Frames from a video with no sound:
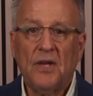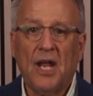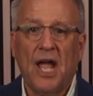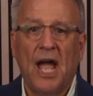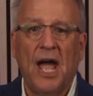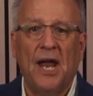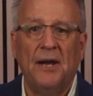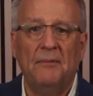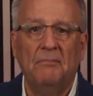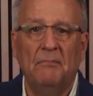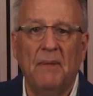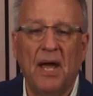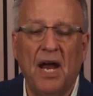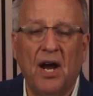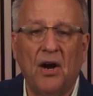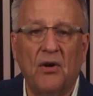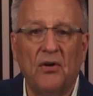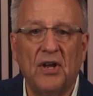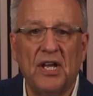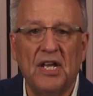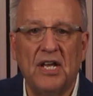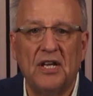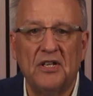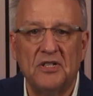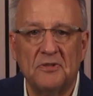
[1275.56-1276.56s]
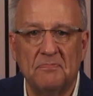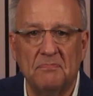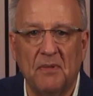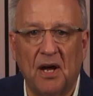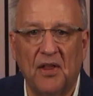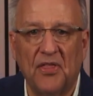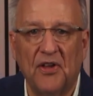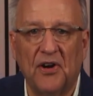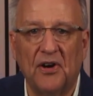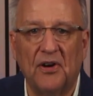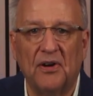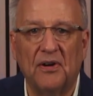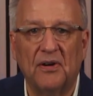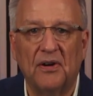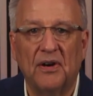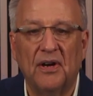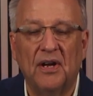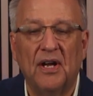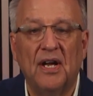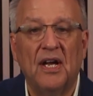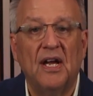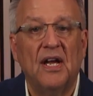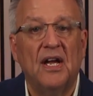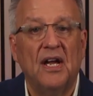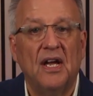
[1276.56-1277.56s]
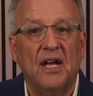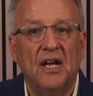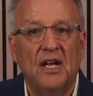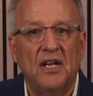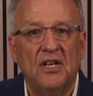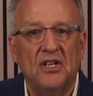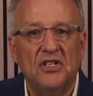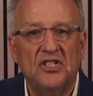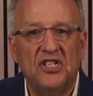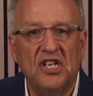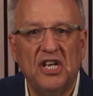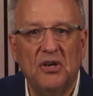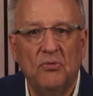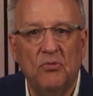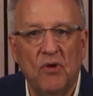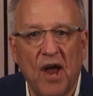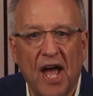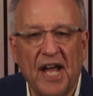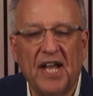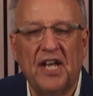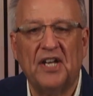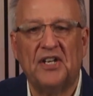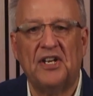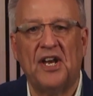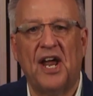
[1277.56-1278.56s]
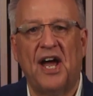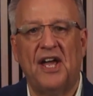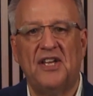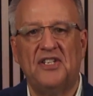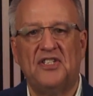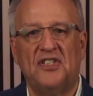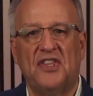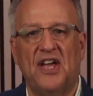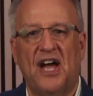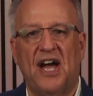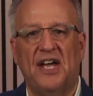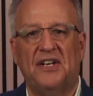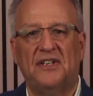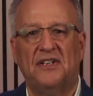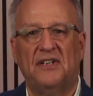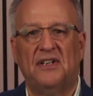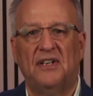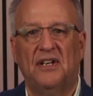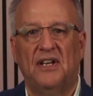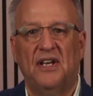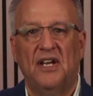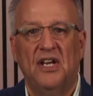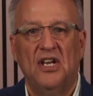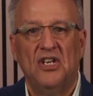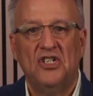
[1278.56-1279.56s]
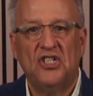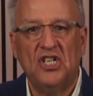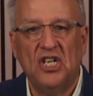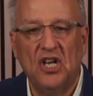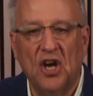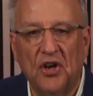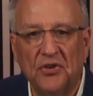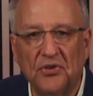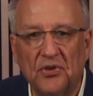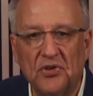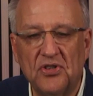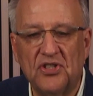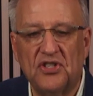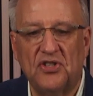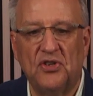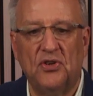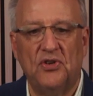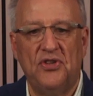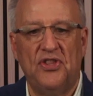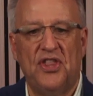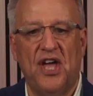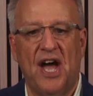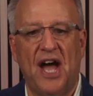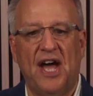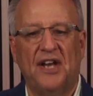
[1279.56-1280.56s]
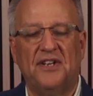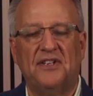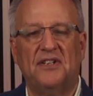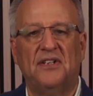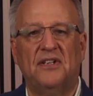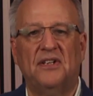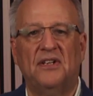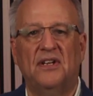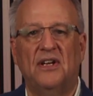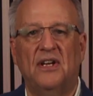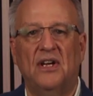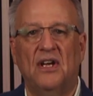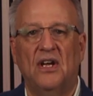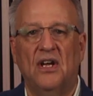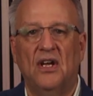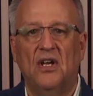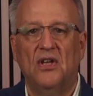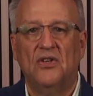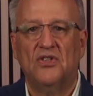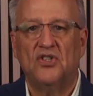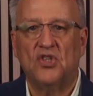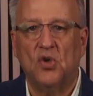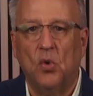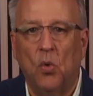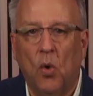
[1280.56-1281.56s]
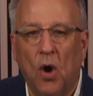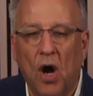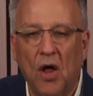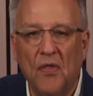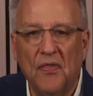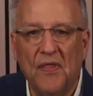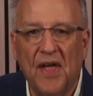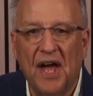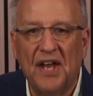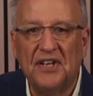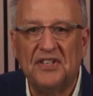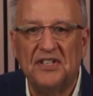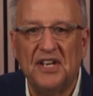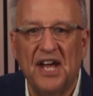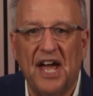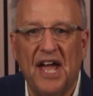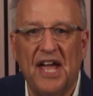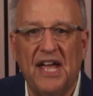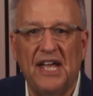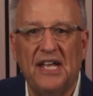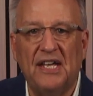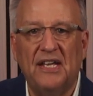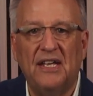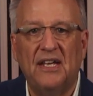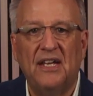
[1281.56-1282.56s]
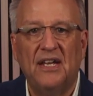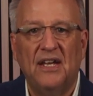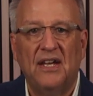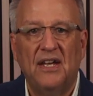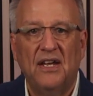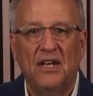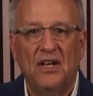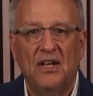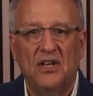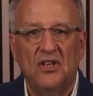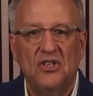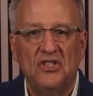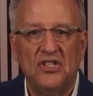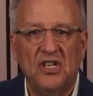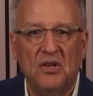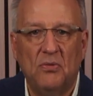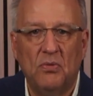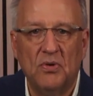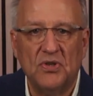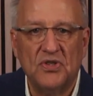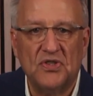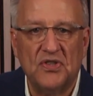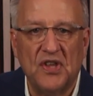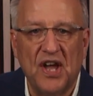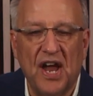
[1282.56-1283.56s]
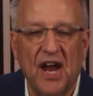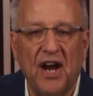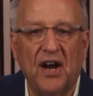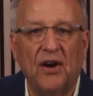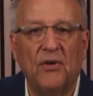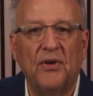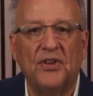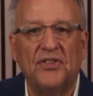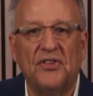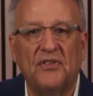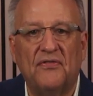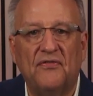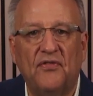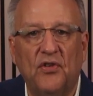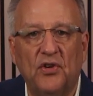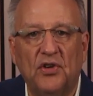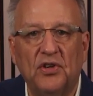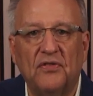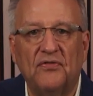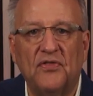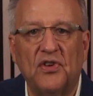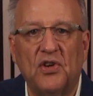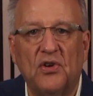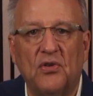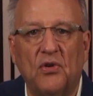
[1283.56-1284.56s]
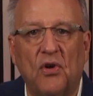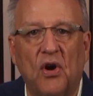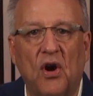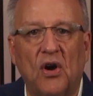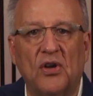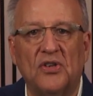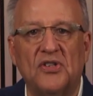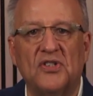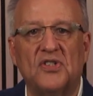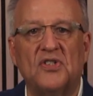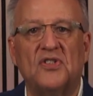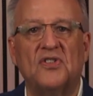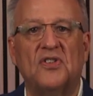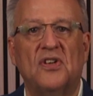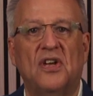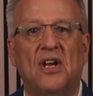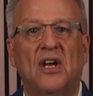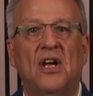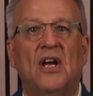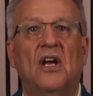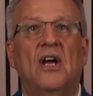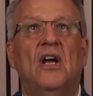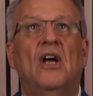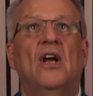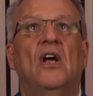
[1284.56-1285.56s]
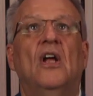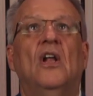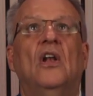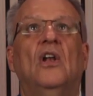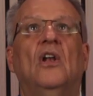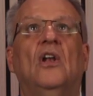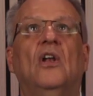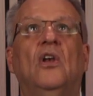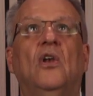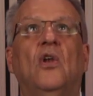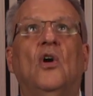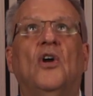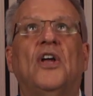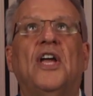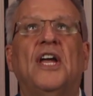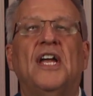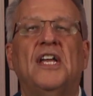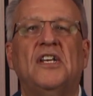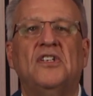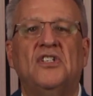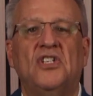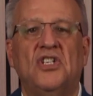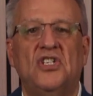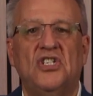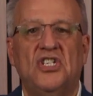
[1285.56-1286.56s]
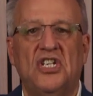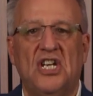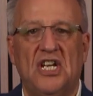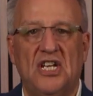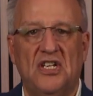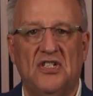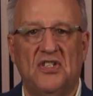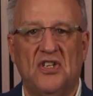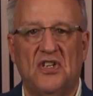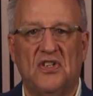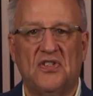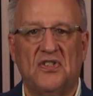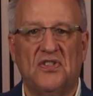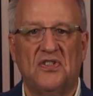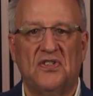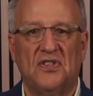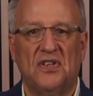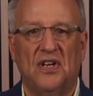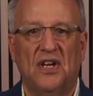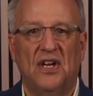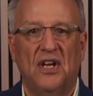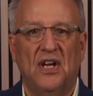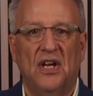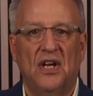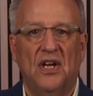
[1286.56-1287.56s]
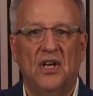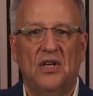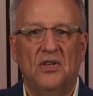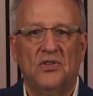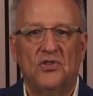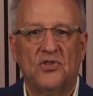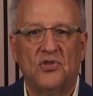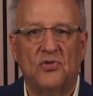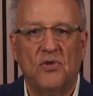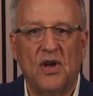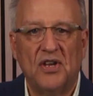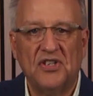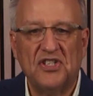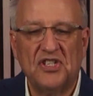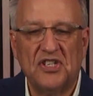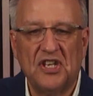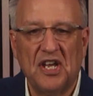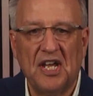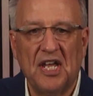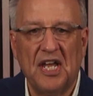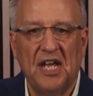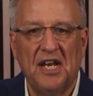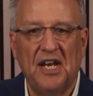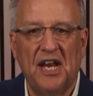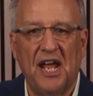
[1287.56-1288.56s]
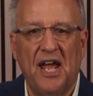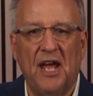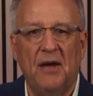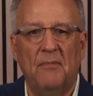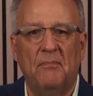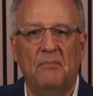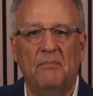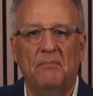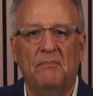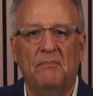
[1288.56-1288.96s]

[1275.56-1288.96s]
And Mary, his mother, she recognized that. She understood that. So on that day, she was there at the foot of the cross, looking to Jesus, trusting in him,